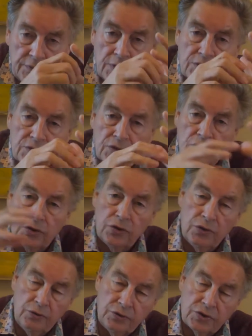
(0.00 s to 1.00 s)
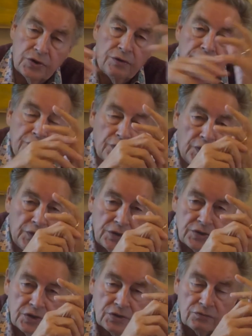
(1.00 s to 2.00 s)
in this huge
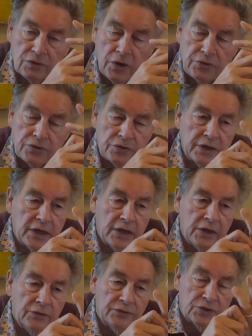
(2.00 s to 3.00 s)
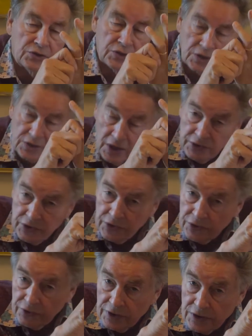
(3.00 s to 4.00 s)
furnace, this rotary kiln, to 600
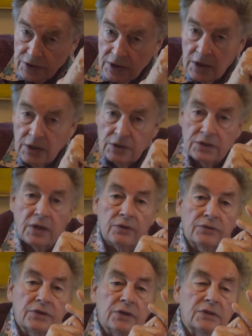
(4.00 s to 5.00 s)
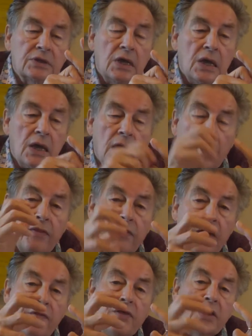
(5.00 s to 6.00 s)
degrees Celsius. And
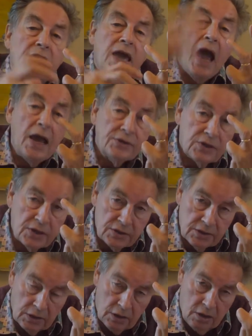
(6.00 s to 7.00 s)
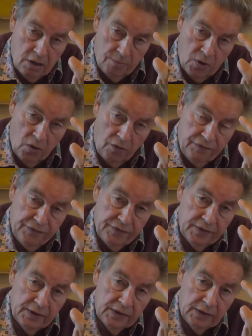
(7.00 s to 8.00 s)
then the gases that come off
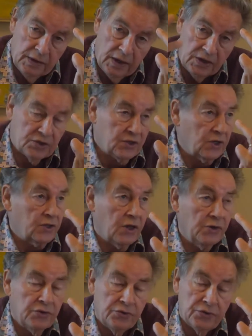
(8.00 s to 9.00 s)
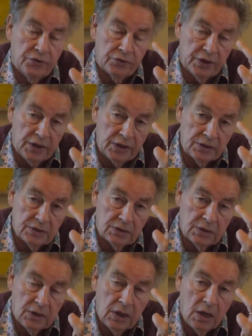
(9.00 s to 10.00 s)
at 600 degrees
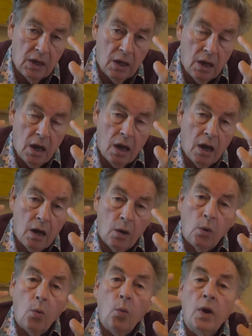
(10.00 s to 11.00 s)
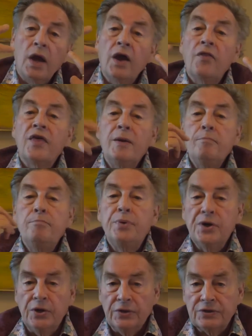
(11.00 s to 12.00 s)
are then
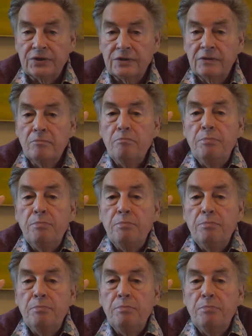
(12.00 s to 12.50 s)
burnt,